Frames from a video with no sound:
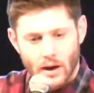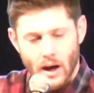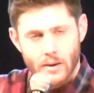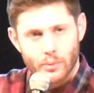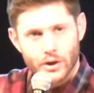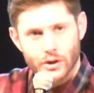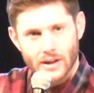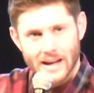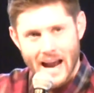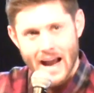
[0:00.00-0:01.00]
high pressure
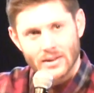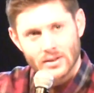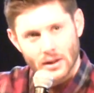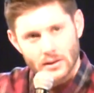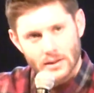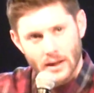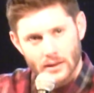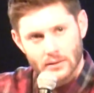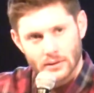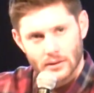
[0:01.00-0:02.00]
gas on
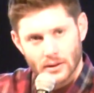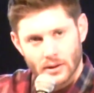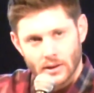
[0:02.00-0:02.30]
set,